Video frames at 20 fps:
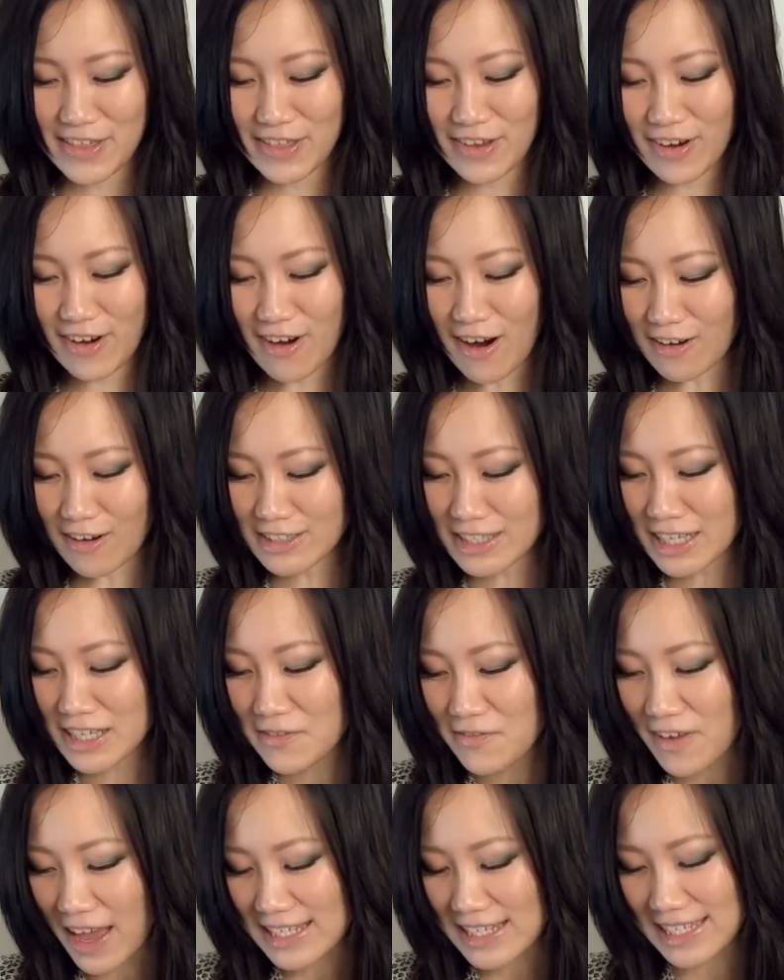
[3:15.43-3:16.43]
There aren't
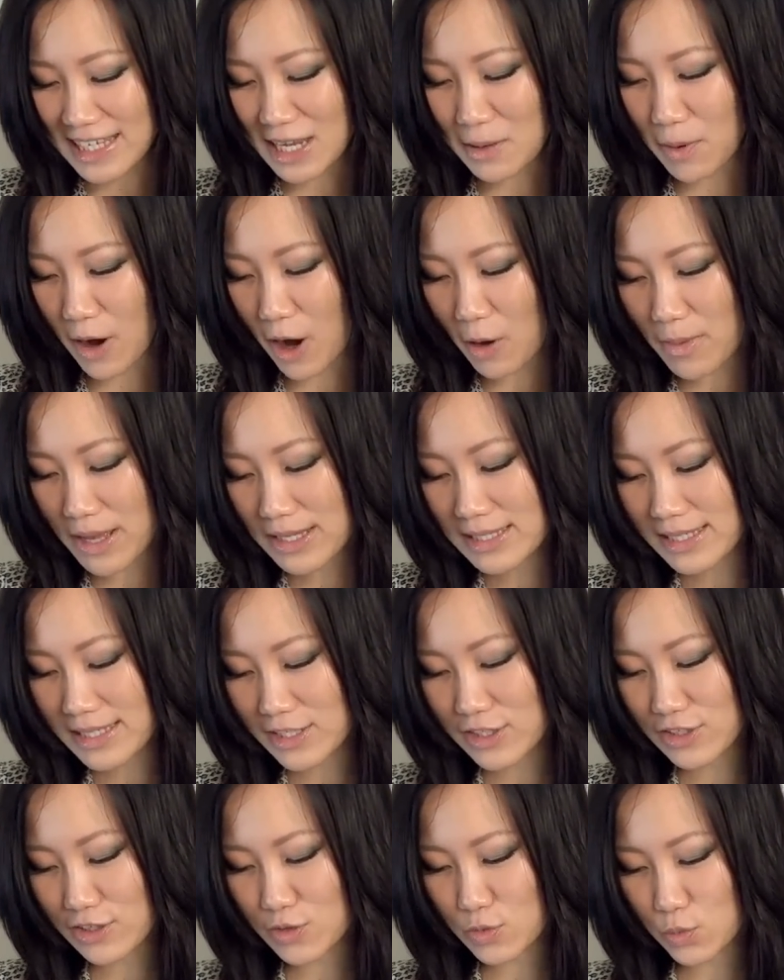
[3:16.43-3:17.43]
any fancy compartments,
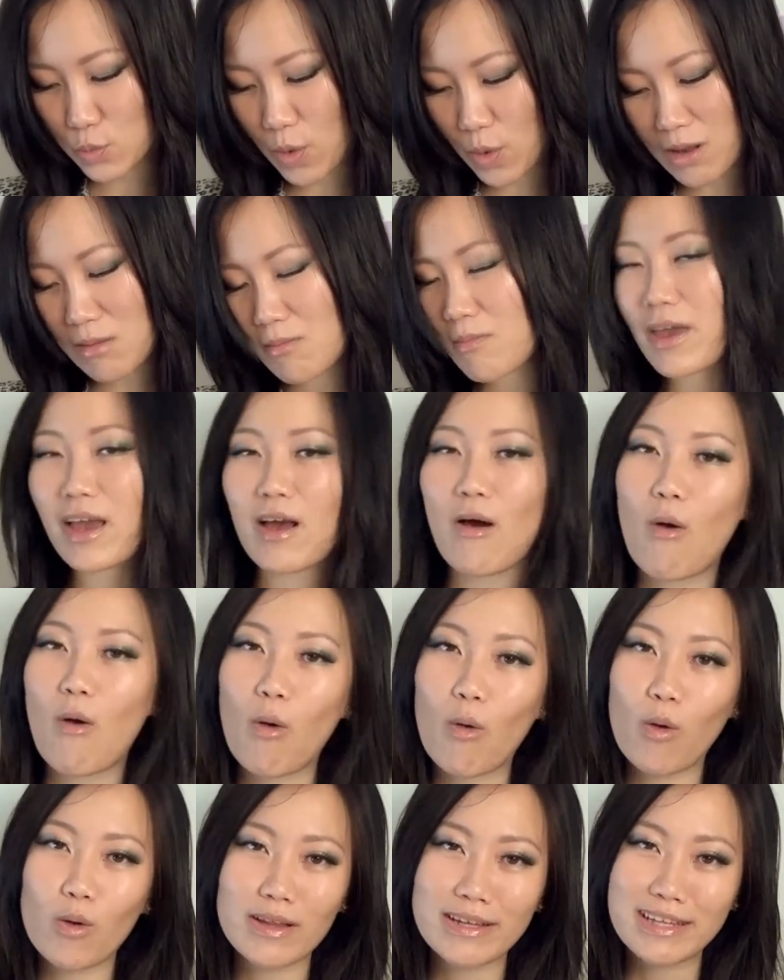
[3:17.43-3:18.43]
it's just one big
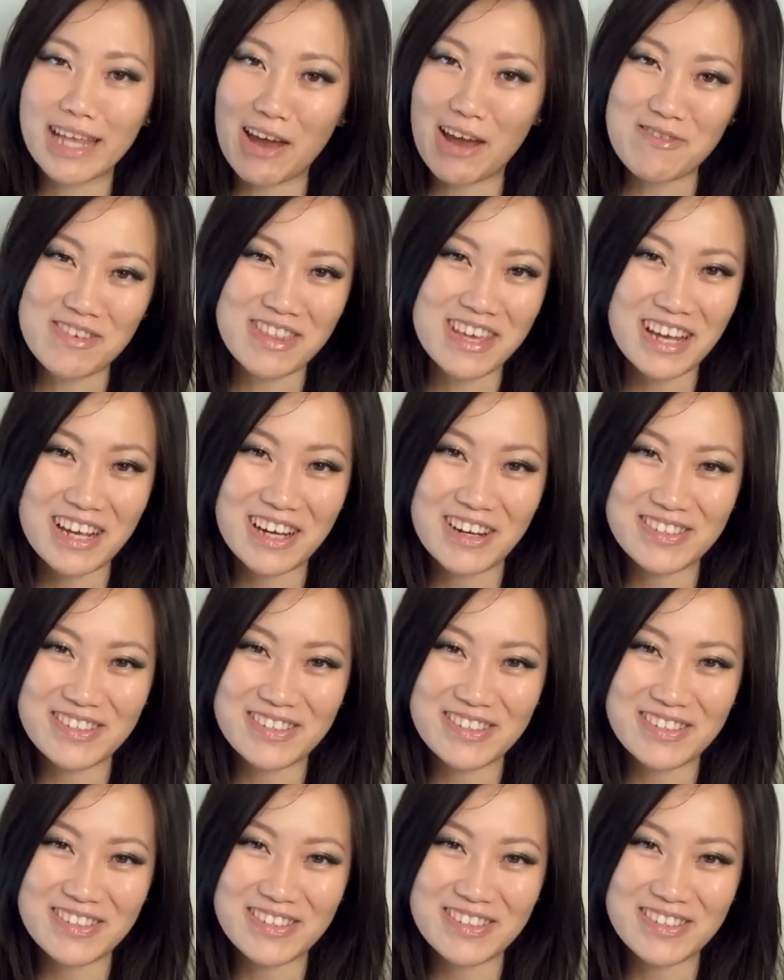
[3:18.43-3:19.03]
hole and everything